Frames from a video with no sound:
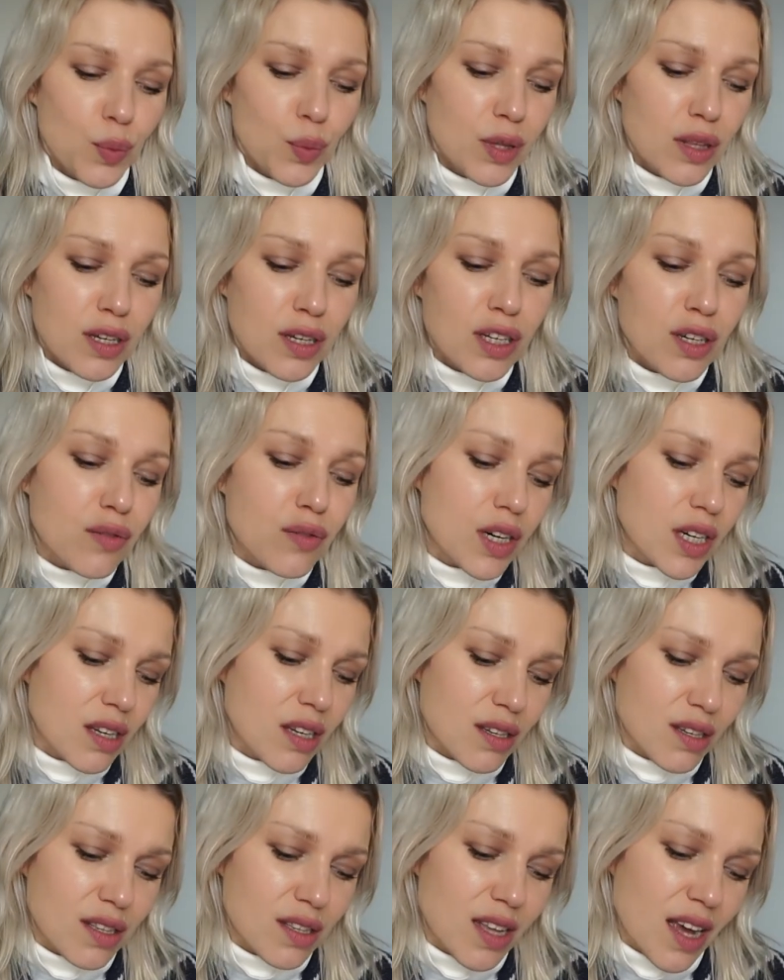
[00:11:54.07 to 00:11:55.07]
with
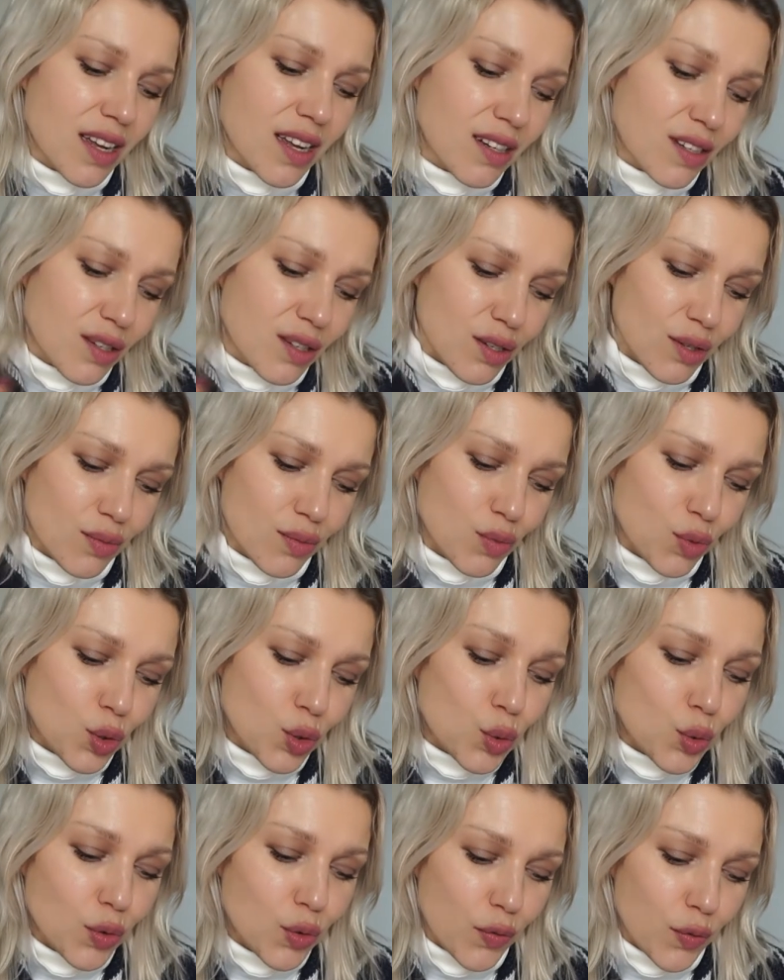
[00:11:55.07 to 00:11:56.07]
ingredients that is
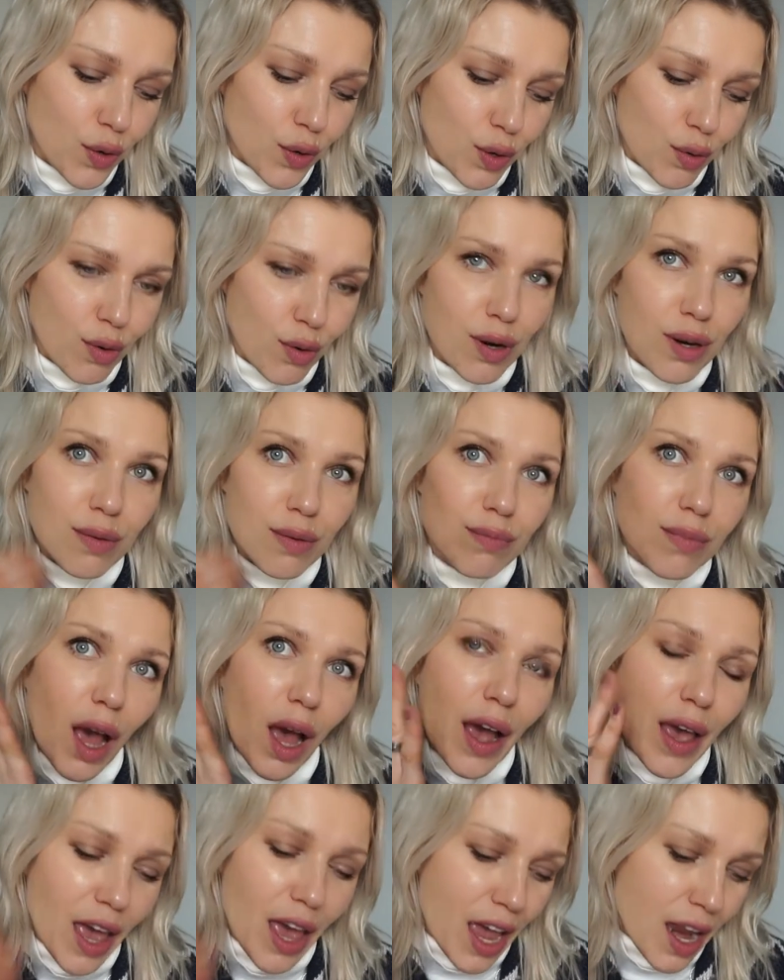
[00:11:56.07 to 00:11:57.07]
good for your
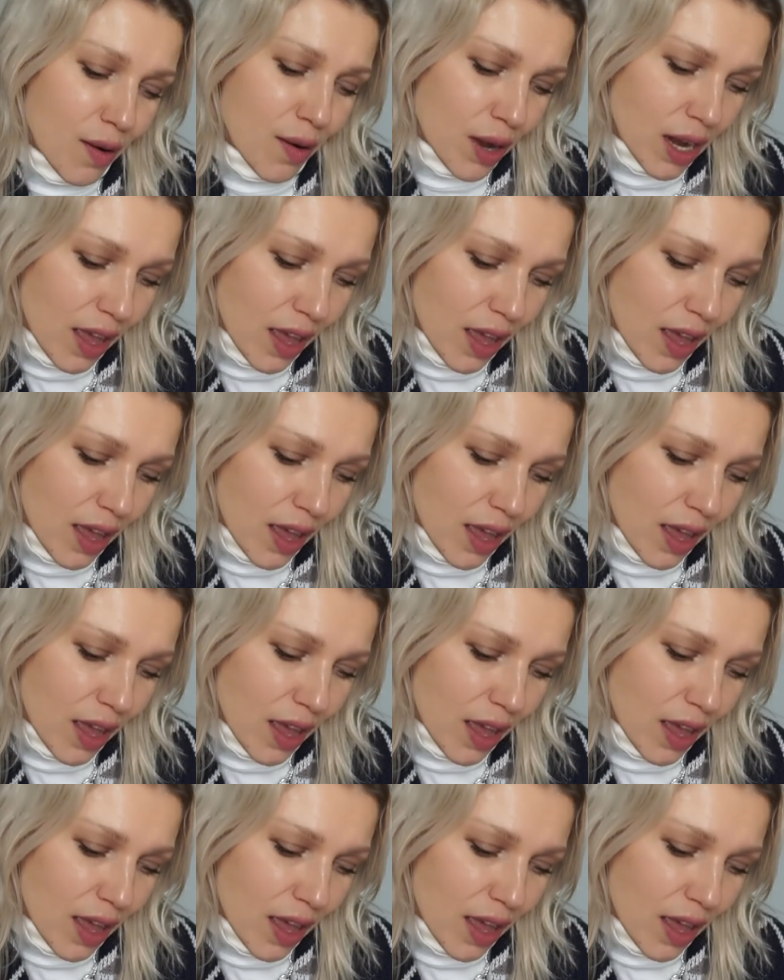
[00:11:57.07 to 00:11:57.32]
eye area.